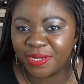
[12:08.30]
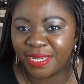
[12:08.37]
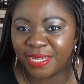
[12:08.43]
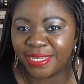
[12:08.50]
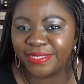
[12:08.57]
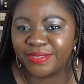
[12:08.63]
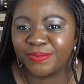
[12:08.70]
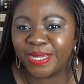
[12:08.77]

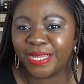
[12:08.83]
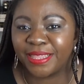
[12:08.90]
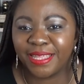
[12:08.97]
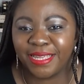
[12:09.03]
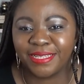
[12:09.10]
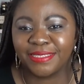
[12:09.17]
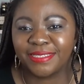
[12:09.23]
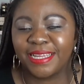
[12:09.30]
is where
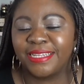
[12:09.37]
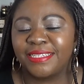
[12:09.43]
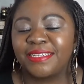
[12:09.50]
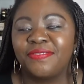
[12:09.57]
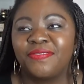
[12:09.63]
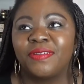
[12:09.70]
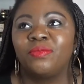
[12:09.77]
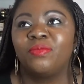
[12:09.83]
things get
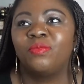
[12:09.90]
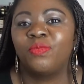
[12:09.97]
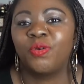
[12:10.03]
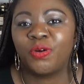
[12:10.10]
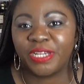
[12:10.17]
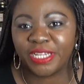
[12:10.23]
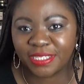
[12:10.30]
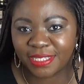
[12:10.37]
even
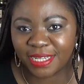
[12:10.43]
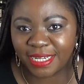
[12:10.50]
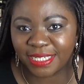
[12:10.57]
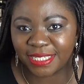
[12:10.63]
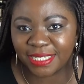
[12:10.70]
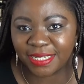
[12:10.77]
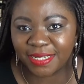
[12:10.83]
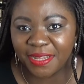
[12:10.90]
more
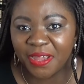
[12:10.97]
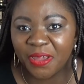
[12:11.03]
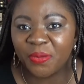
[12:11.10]
exciting,